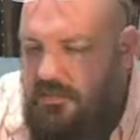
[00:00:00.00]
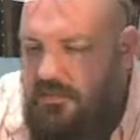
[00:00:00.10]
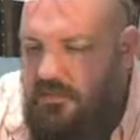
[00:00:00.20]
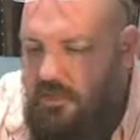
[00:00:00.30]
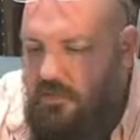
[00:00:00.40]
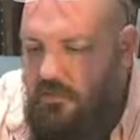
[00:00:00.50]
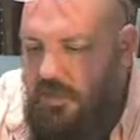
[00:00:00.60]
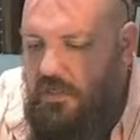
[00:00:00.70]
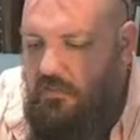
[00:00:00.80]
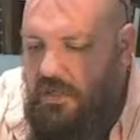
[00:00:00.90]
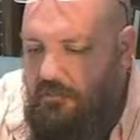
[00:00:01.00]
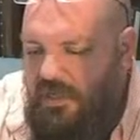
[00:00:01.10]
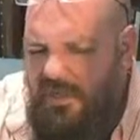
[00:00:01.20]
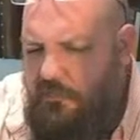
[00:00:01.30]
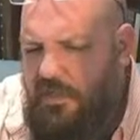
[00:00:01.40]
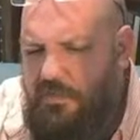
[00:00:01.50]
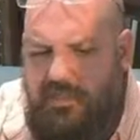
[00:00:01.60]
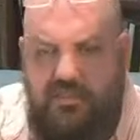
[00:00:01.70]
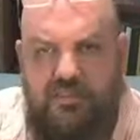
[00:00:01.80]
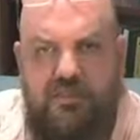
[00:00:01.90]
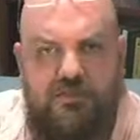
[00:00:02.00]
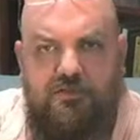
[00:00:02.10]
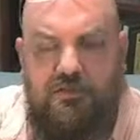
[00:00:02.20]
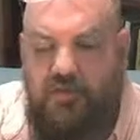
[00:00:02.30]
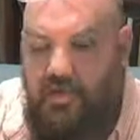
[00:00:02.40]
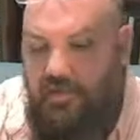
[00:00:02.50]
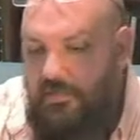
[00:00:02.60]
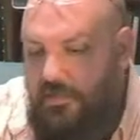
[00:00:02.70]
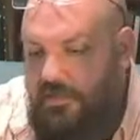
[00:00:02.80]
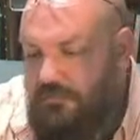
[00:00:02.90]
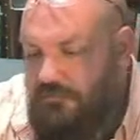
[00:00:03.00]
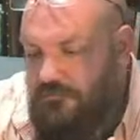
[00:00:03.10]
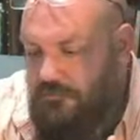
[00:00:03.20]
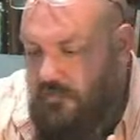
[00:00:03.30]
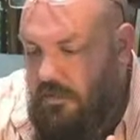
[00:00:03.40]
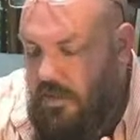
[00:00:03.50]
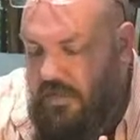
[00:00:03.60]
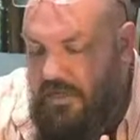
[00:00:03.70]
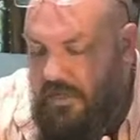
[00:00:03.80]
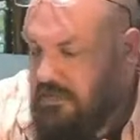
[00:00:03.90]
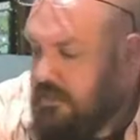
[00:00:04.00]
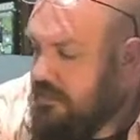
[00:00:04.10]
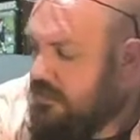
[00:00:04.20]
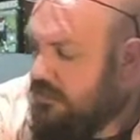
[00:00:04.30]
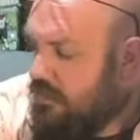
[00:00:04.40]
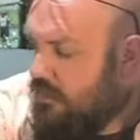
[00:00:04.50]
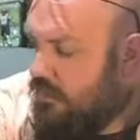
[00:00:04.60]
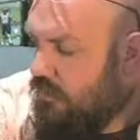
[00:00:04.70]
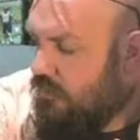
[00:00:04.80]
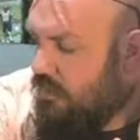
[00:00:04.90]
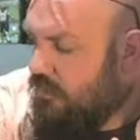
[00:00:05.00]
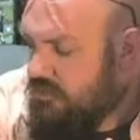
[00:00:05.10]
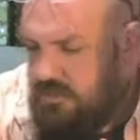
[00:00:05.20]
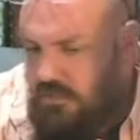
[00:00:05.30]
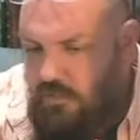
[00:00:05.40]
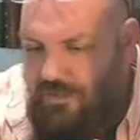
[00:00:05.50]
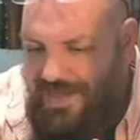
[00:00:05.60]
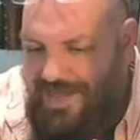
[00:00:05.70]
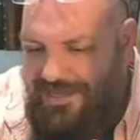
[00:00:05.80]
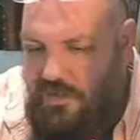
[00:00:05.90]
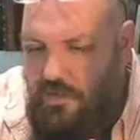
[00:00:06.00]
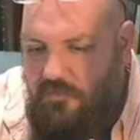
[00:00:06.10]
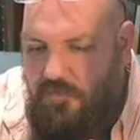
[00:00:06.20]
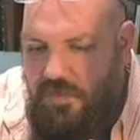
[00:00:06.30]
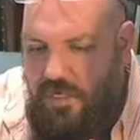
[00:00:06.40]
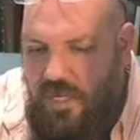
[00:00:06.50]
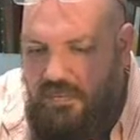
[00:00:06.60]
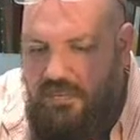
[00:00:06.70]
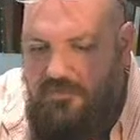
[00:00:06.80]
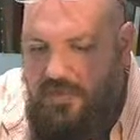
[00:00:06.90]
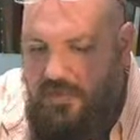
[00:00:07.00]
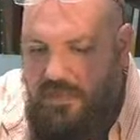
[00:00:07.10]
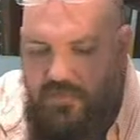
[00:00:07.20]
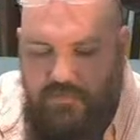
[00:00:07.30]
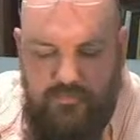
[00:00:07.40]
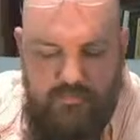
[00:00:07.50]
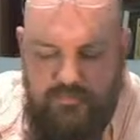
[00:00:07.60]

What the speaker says: So anyway, but I'm an English teacher. What do I know, right? Okay, guys, so we will see you back here for the next video.